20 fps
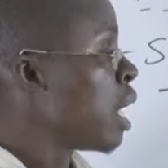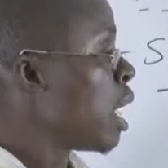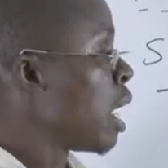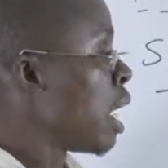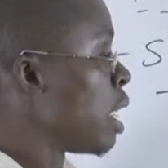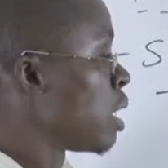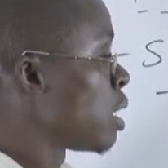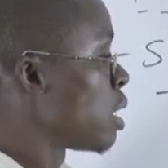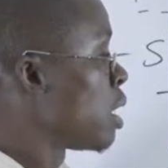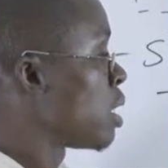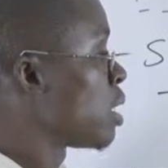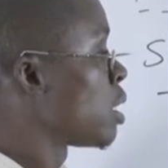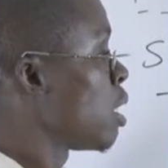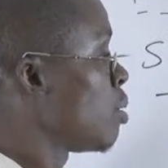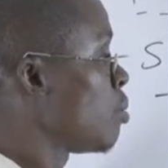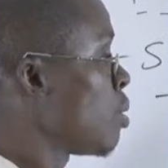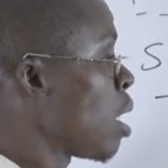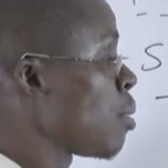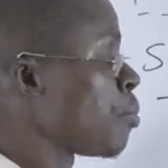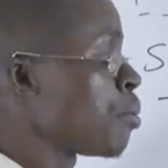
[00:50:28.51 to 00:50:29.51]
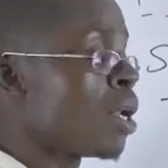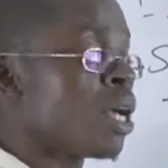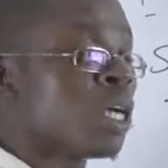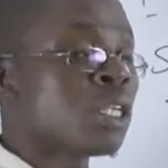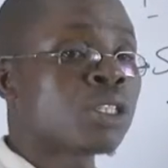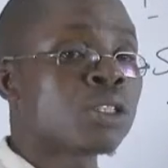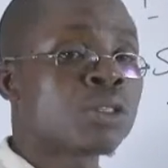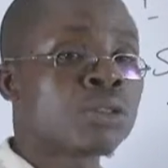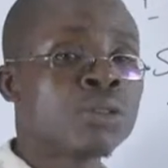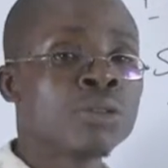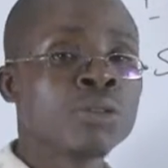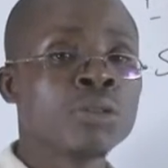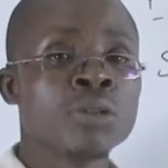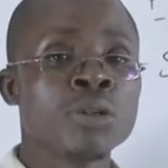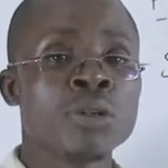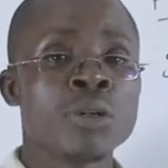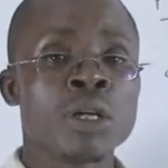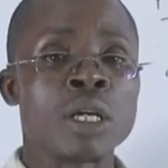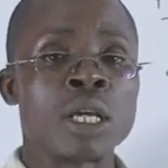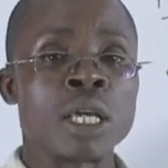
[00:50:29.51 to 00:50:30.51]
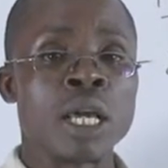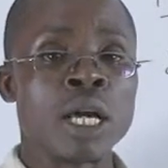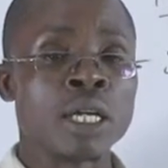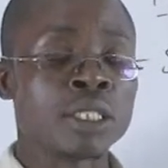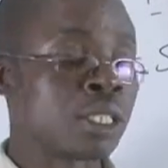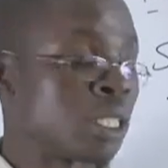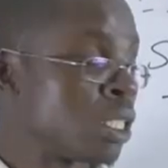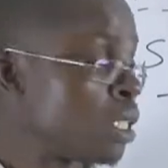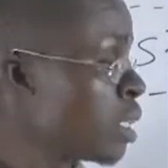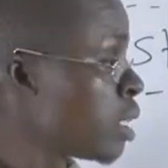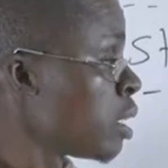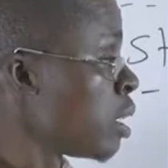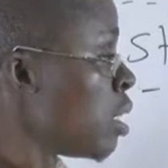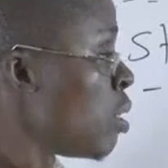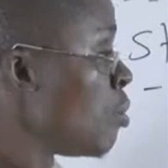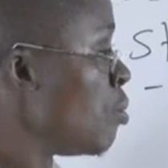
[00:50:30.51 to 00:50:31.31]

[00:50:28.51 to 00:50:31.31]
And the same applies to gases,